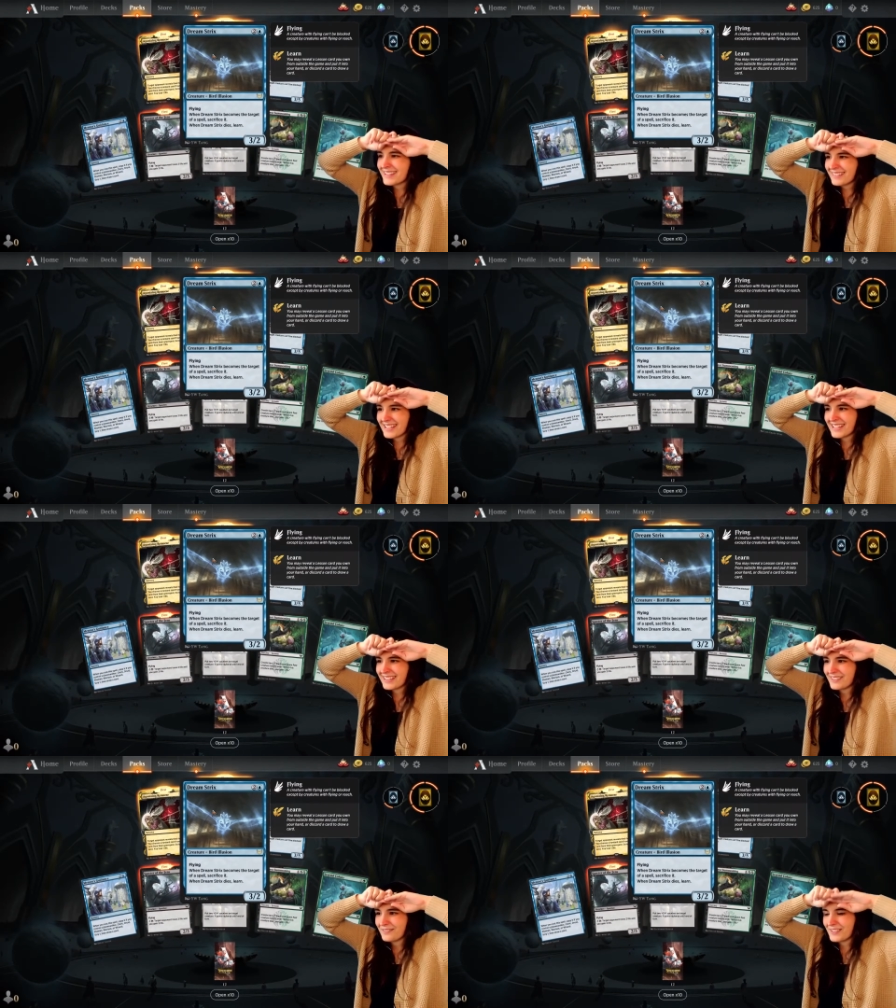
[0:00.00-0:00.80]
3
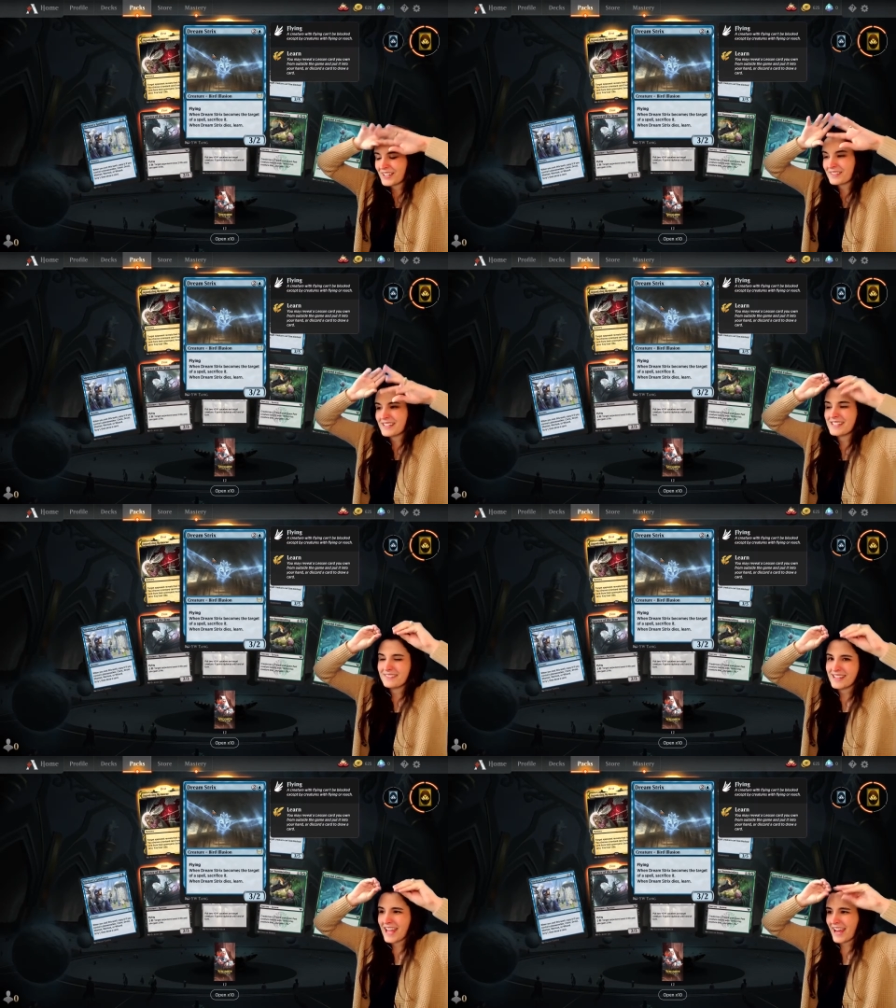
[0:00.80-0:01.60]
for a 3/2
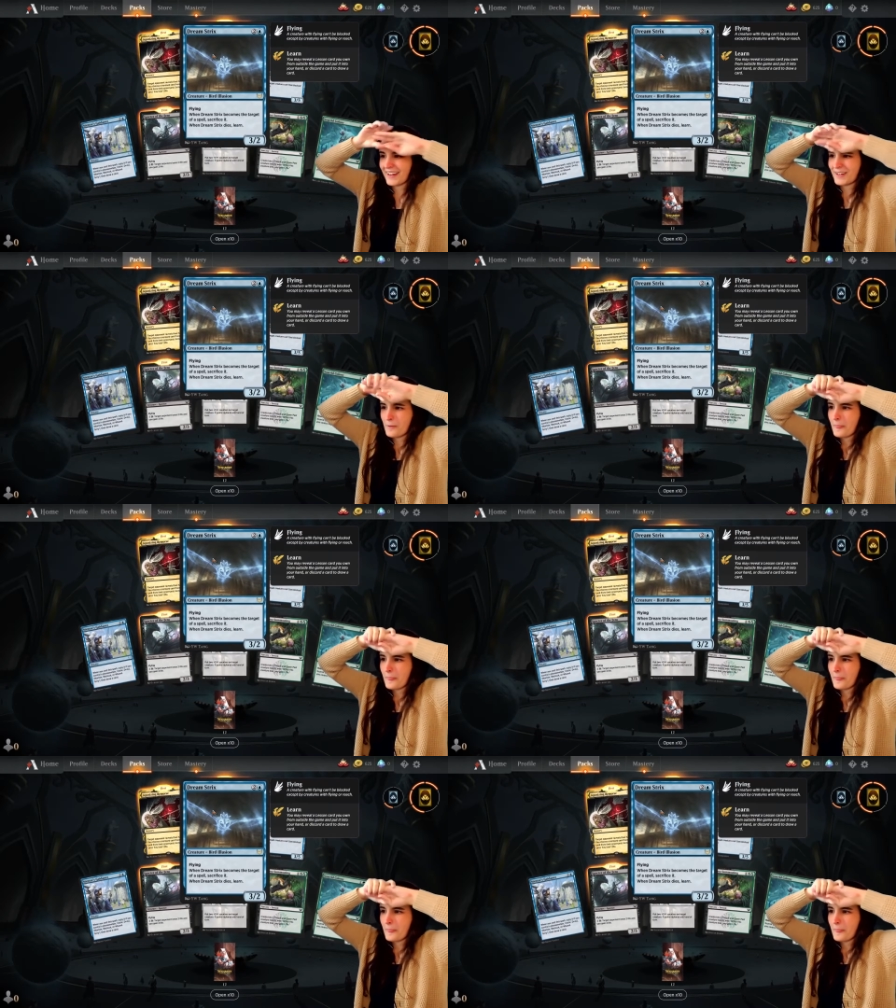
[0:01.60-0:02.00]
in the air.